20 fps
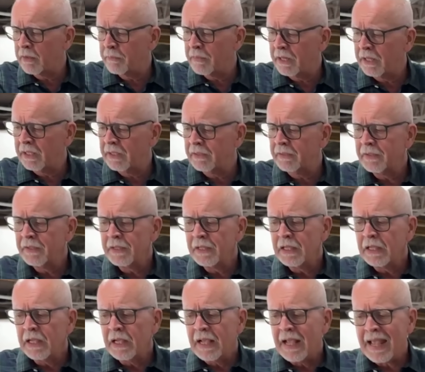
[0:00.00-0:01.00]
in a minute.
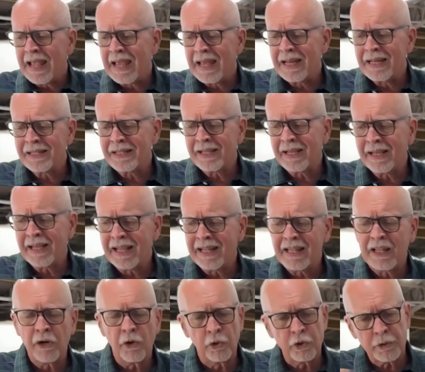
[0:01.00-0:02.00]
And
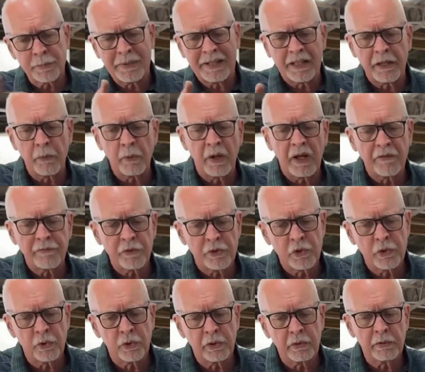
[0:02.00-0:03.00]
then ultimately we'll have to
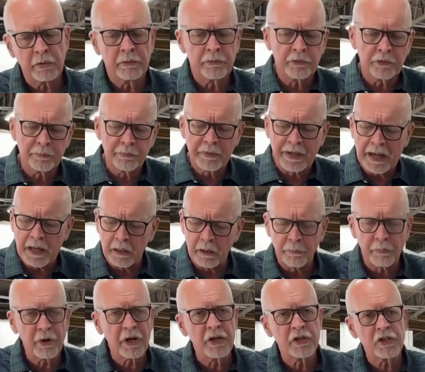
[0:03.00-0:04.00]
do some
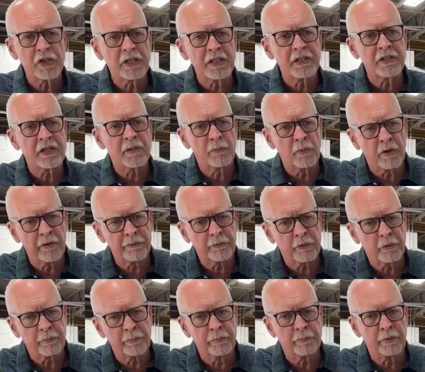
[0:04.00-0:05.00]
calibrations, and we'll have
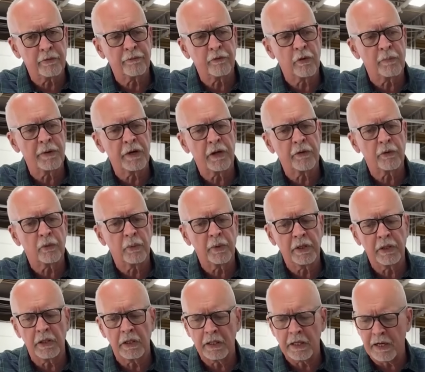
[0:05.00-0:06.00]
to perform another
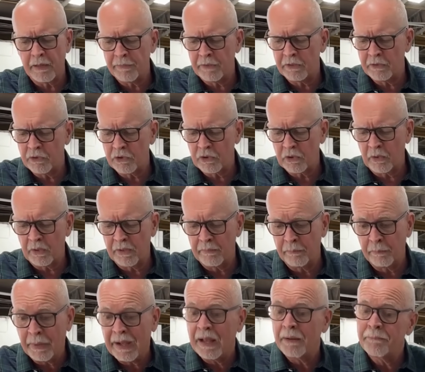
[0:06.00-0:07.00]
wheel alignment and so on.
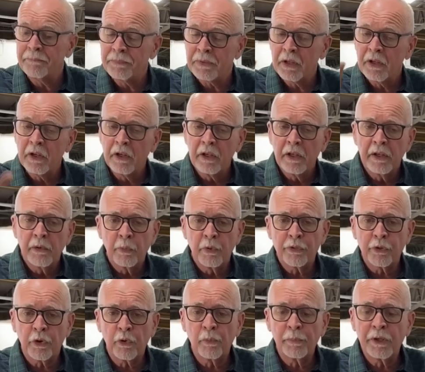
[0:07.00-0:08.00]
But we
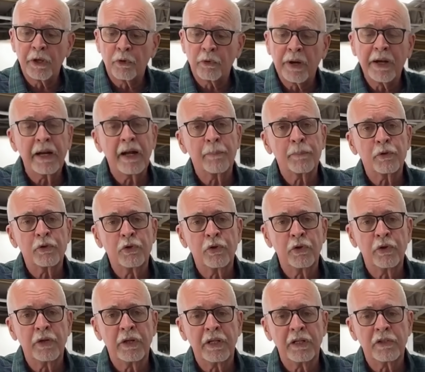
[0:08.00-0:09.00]
thought it would be a great
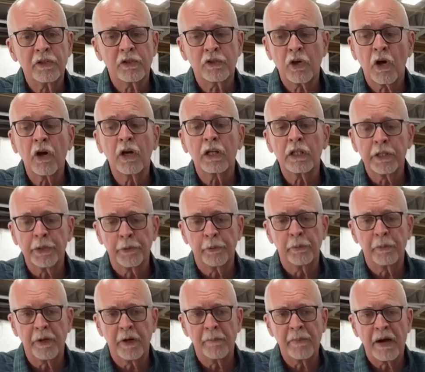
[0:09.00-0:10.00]
opportunity to talk a little
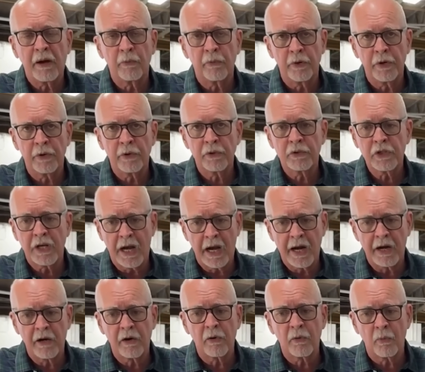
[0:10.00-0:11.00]
bit about rear
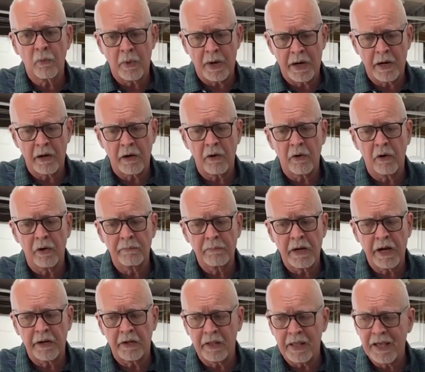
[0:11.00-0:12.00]
tire wear on
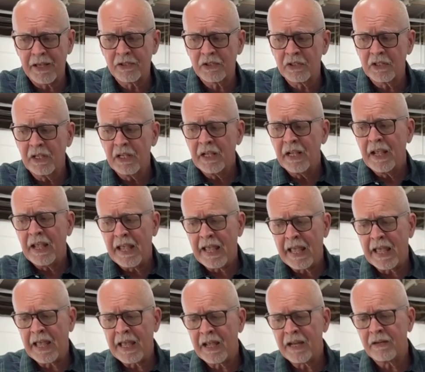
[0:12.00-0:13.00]
Model S
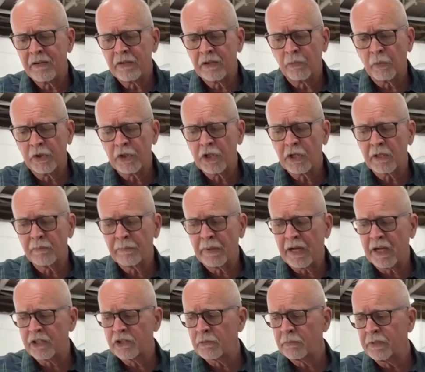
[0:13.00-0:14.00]
and what you can
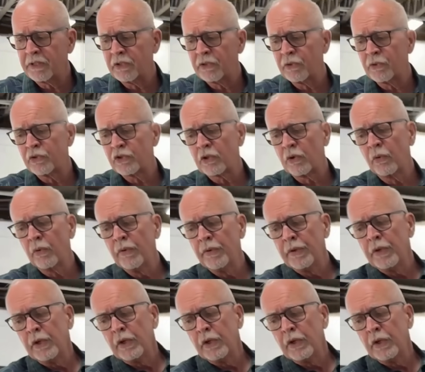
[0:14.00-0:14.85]
possibly do. So